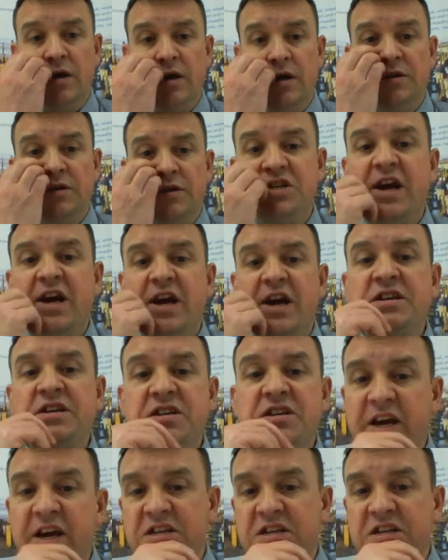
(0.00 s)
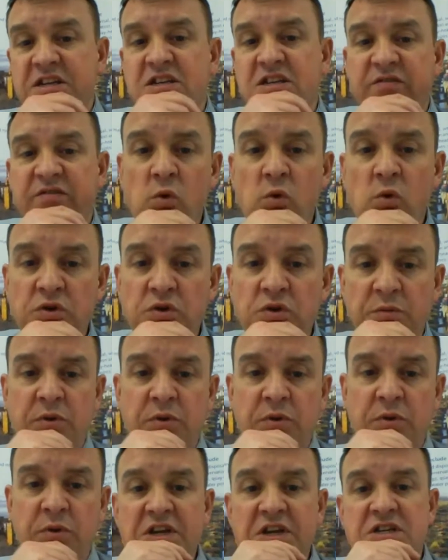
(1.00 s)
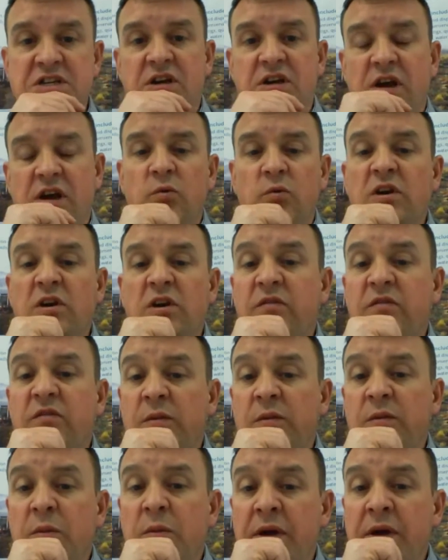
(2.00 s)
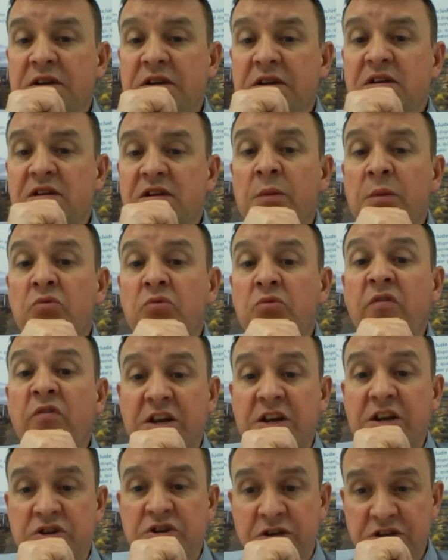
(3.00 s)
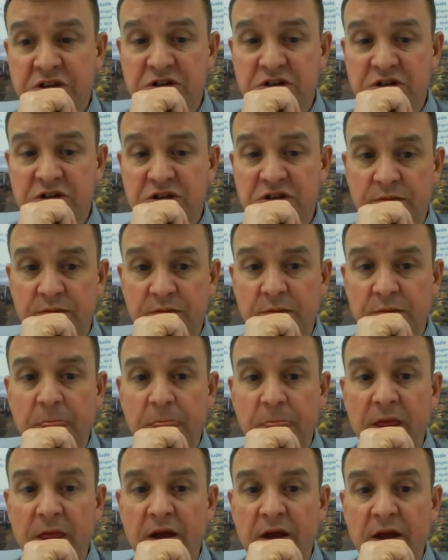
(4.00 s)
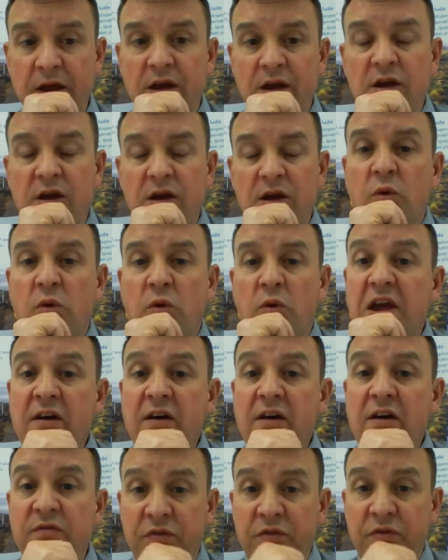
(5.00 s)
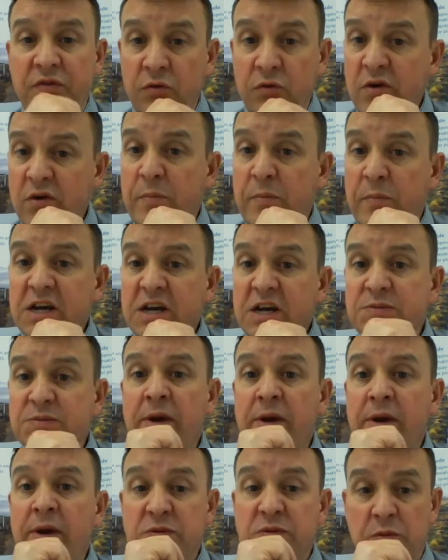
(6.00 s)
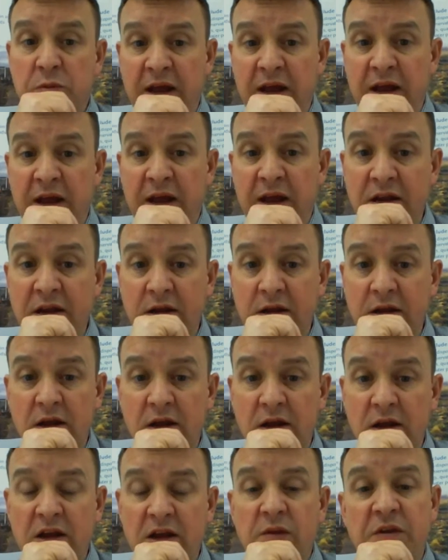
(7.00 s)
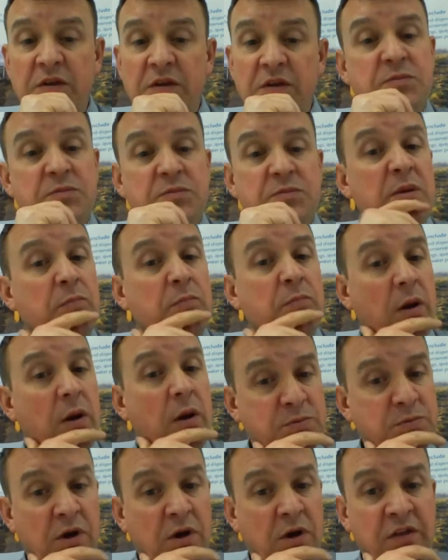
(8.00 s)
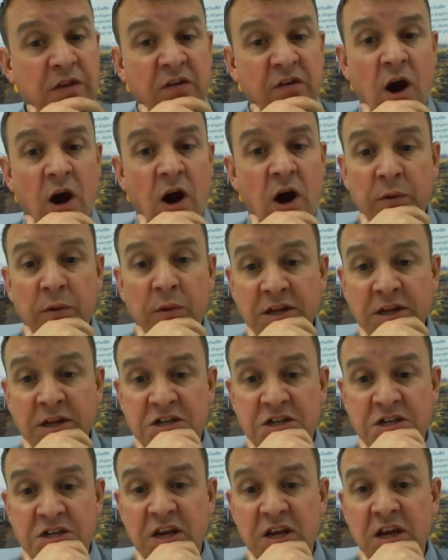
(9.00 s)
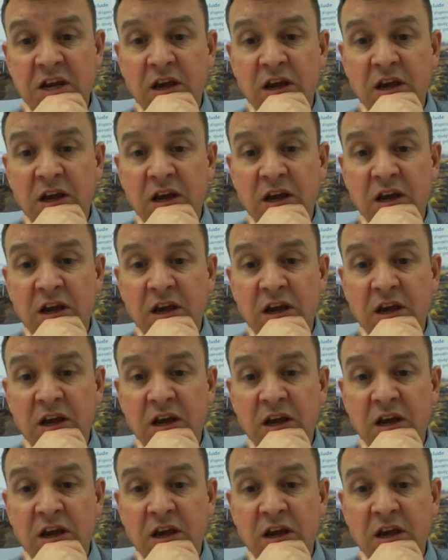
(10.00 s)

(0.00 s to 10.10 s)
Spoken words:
To change the status of our water bodies, we have implemented a number of actions. We have the River Basement Management Plan. This has been published by the Environment Agency,